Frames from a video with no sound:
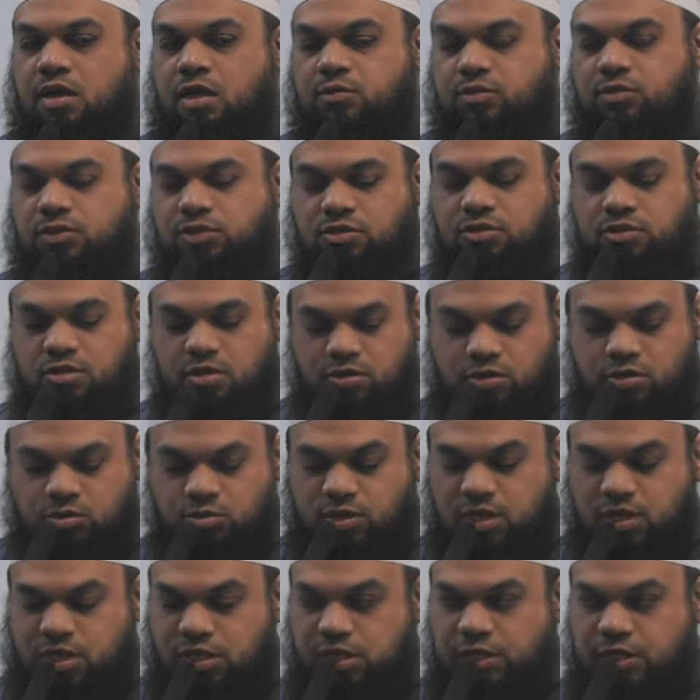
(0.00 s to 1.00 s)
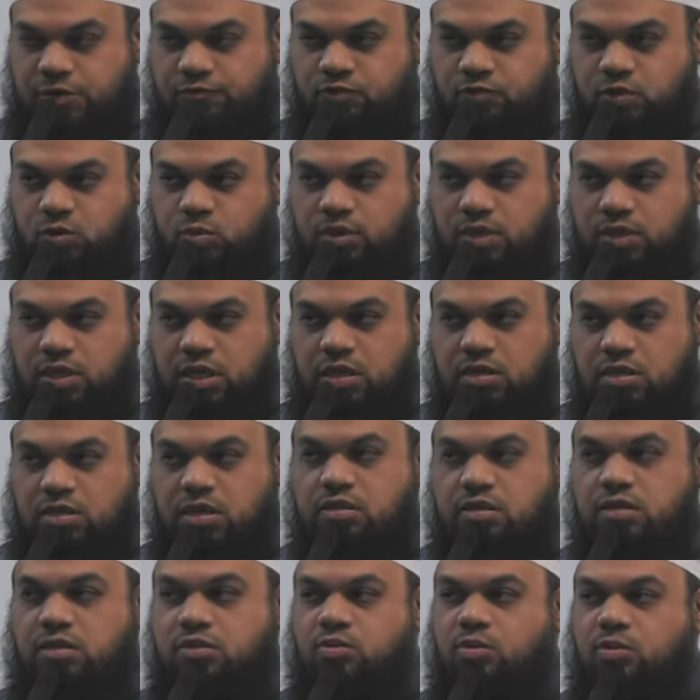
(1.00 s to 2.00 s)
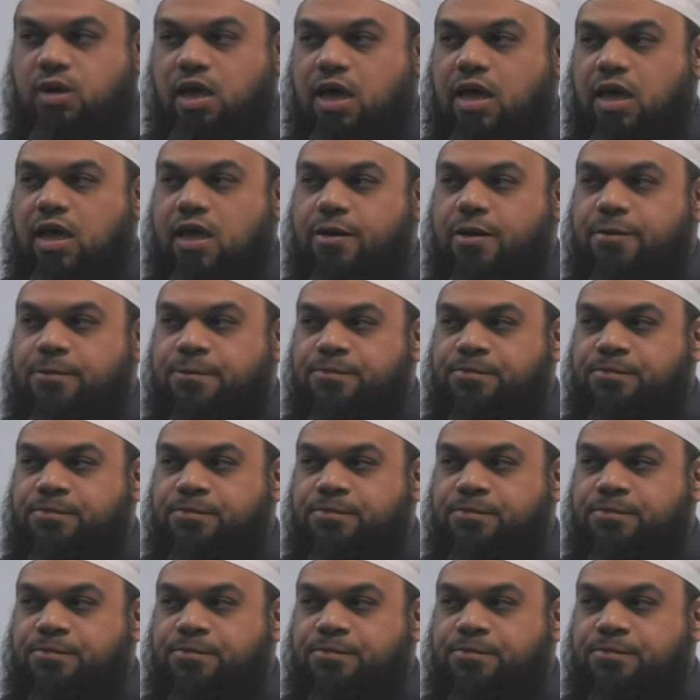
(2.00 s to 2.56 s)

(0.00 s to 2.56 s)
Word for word: I want to conclude and leave you with another dua